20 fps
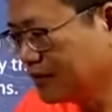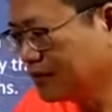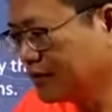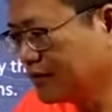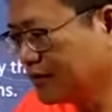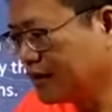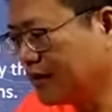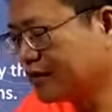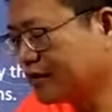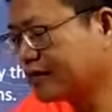
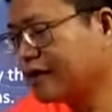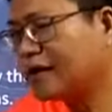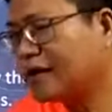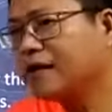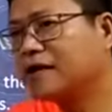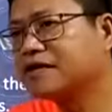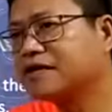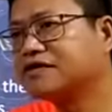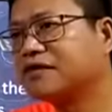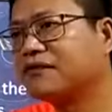artillery,
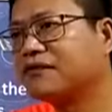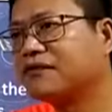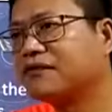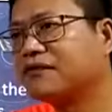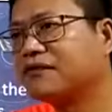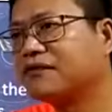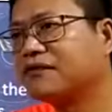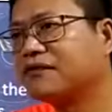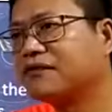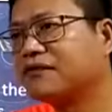so from
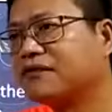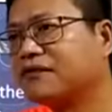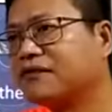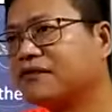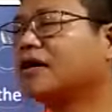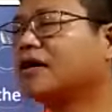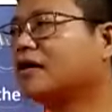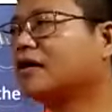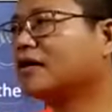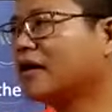that
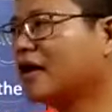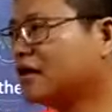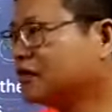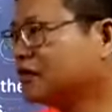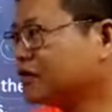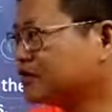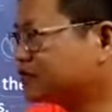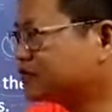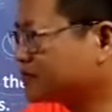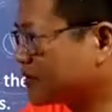canyons,
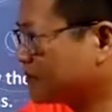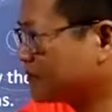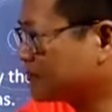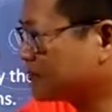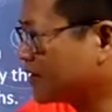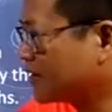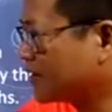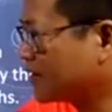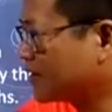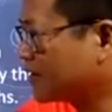from that
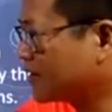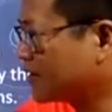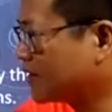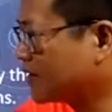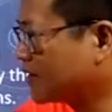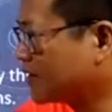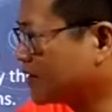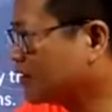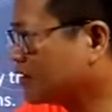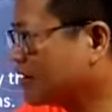
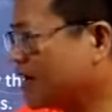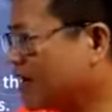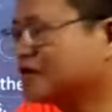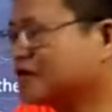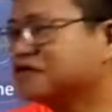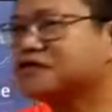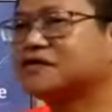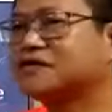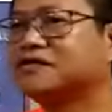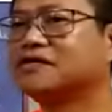
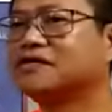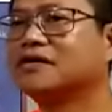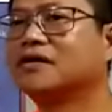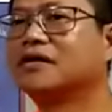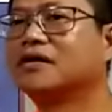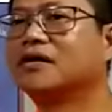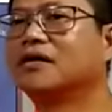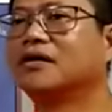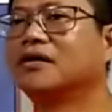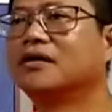guns.
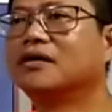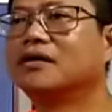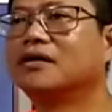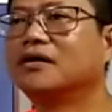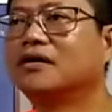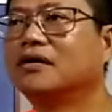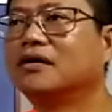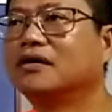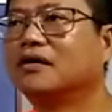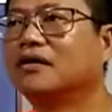
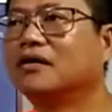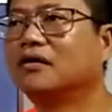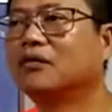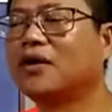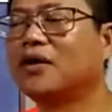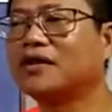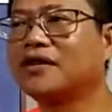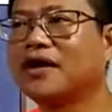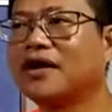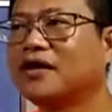What
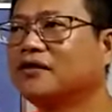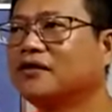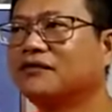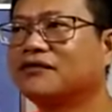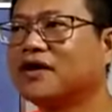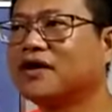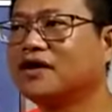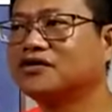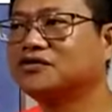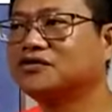kind of
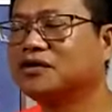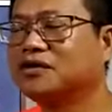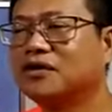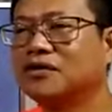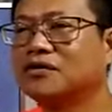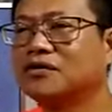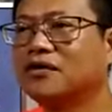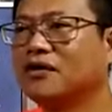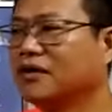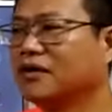guns, we don't
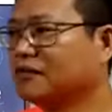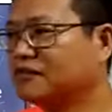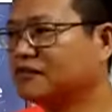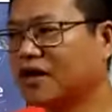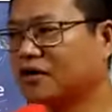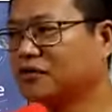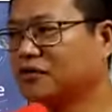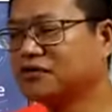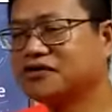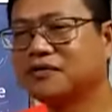know. If they are
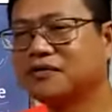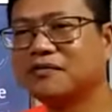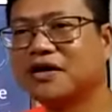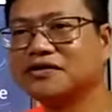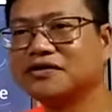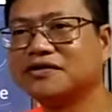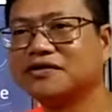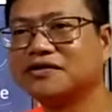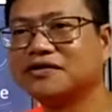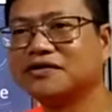using machine
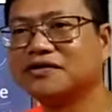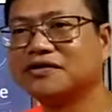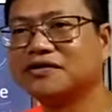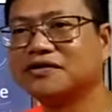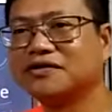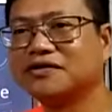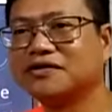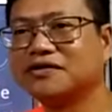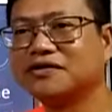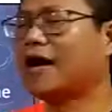guns,
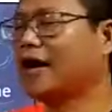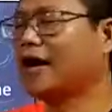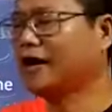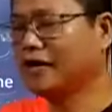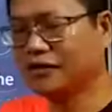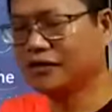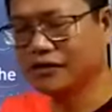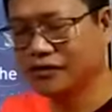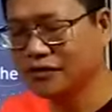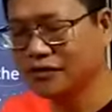I
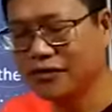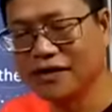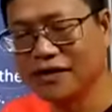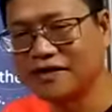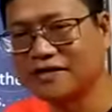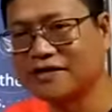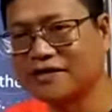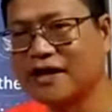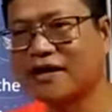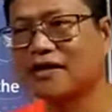don't know
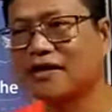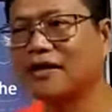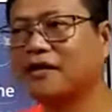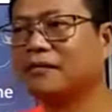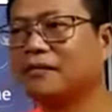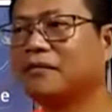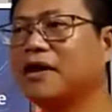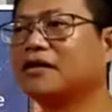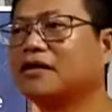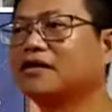exactly.
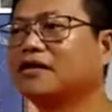But